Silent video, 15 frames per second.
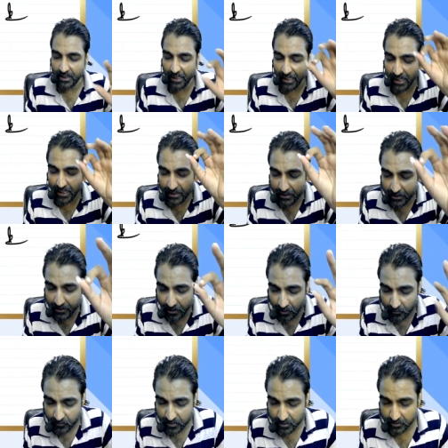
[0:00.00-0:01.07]
Any
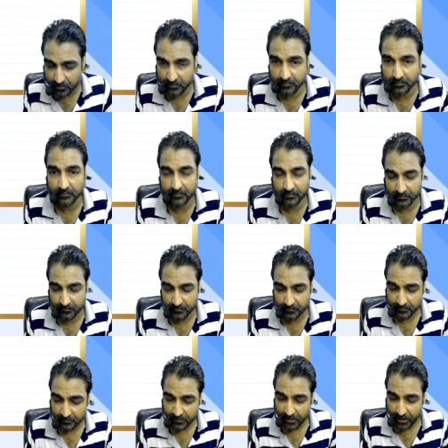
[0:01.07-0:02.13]
doubt?
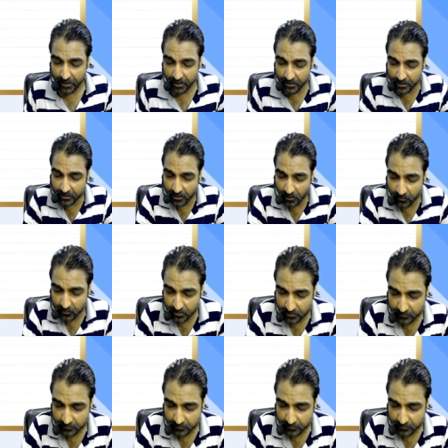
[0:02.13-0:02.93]
Any doubt?